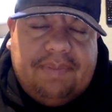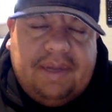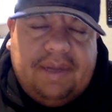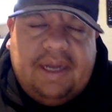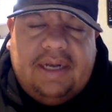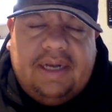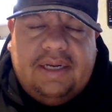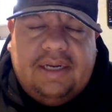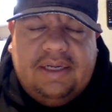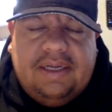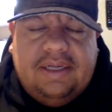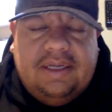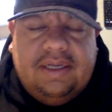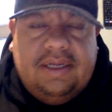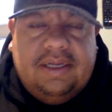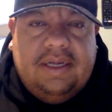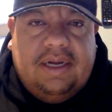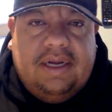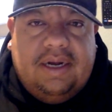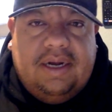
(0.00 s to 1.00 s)
But
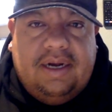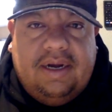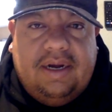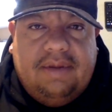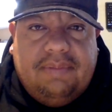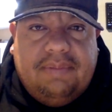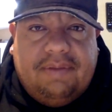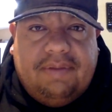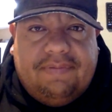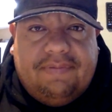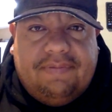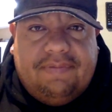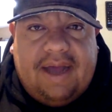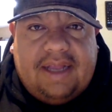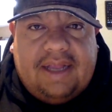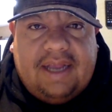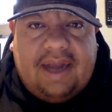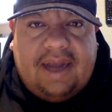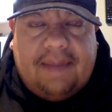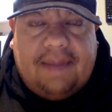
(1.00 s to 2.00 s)
the
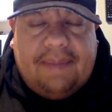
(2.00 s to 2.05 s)
fact that I